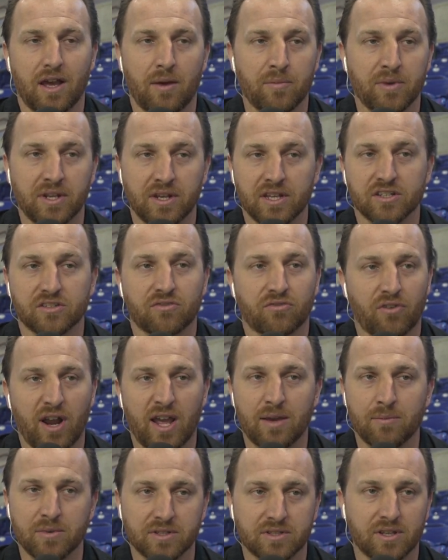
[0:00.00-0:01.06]
i mean his
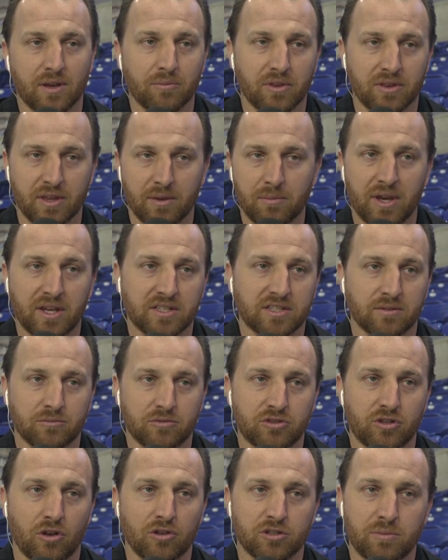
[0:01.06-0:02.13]
frame is something that makes him
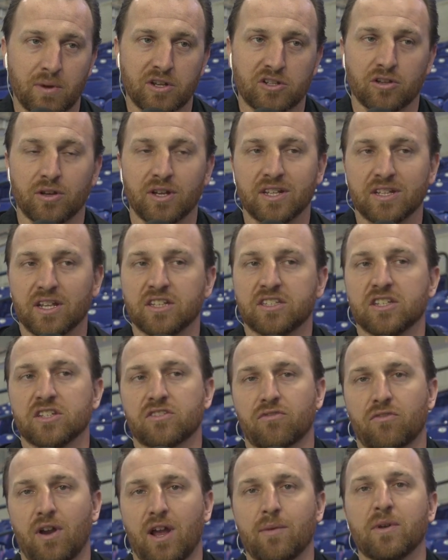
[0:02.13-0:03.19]
so special it, it's
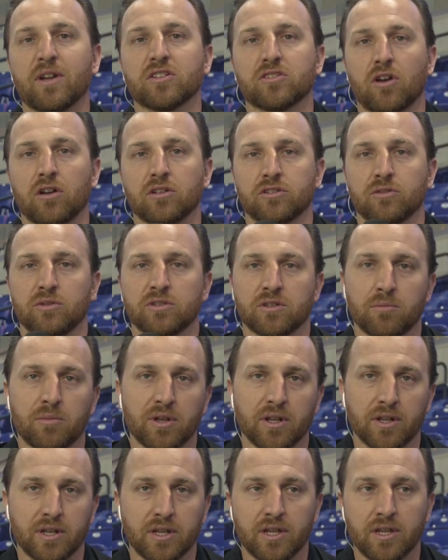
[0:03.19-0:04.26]
his frame and it's also his
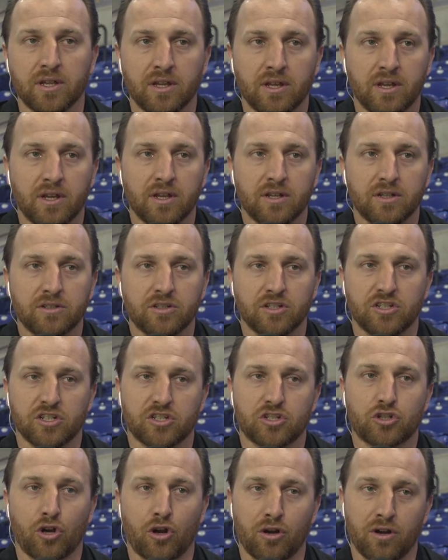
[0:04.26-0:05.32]
ability to
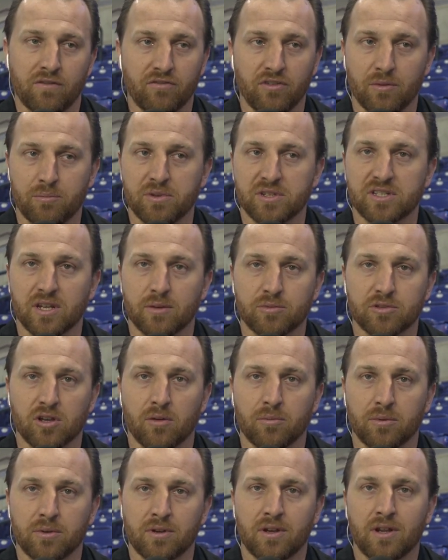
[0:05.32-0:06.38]
just turn and flip his hips
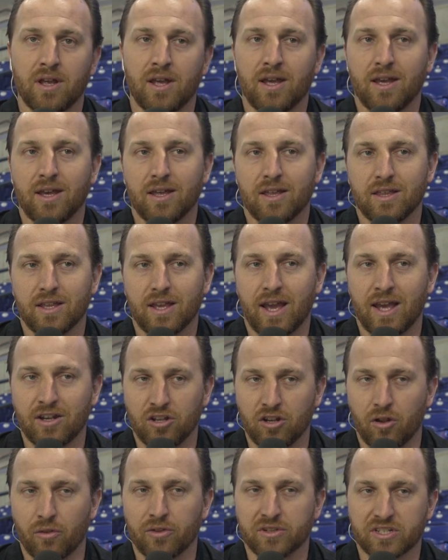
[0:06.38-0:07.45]
open and
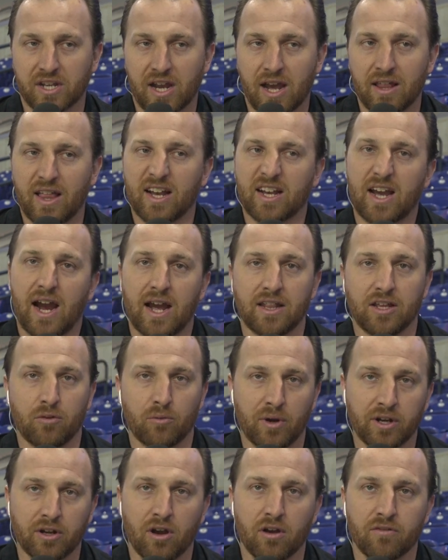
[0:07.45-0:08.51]
you know, there's a guy like Kelee
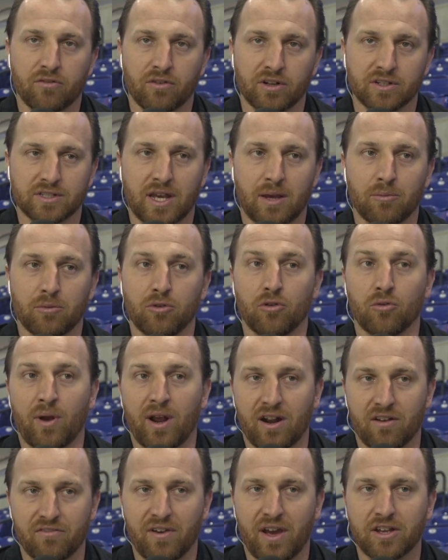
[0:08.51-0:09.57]
Ringo, for example, who
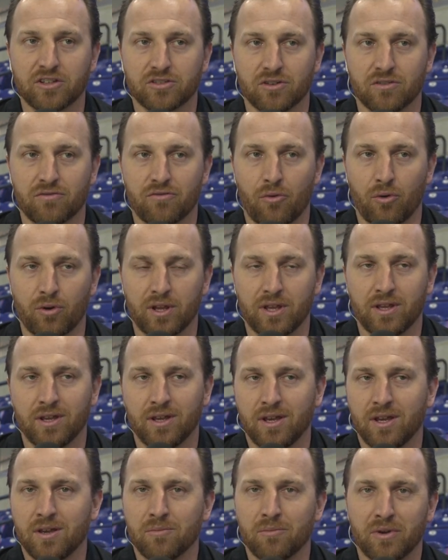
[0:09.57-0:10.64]
ran a faster 40,
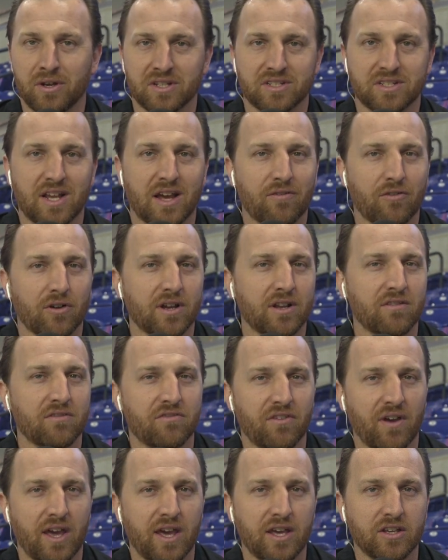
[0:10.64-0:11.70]
but is never in
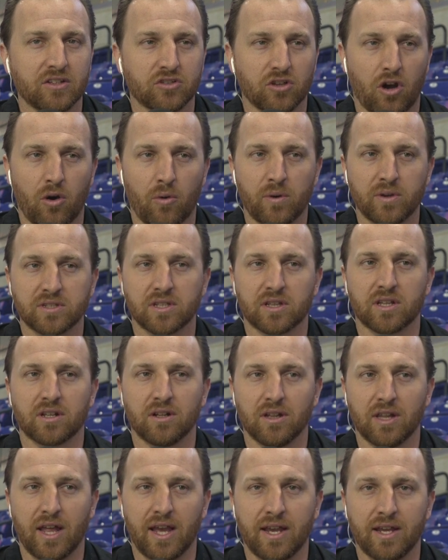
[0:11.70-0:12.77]
phase, always a
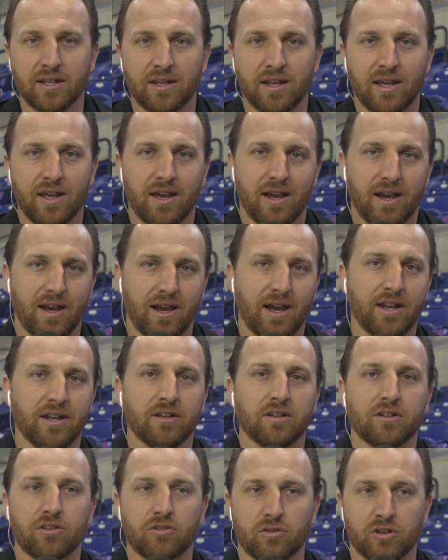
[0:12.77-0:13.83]
little late.
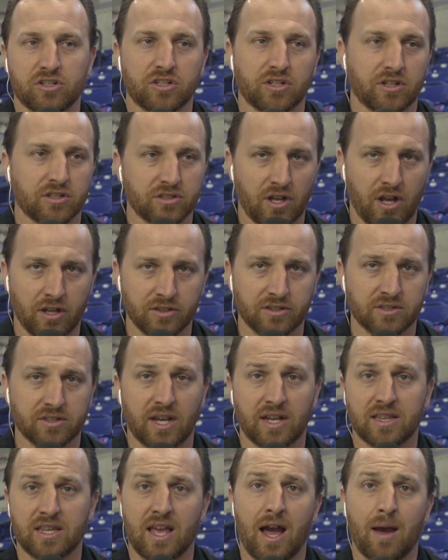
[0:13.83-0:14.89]
And Christian Gonzalez is
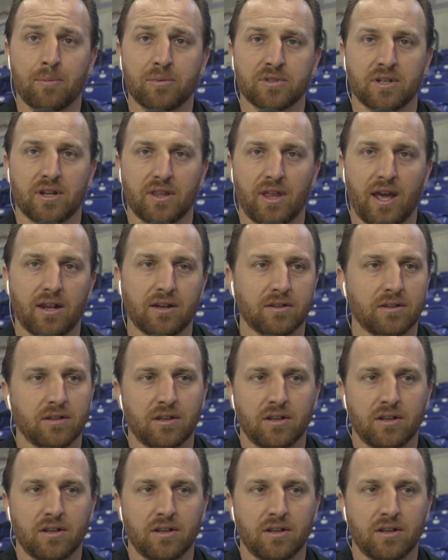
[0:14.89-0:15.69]
like the opposite of that,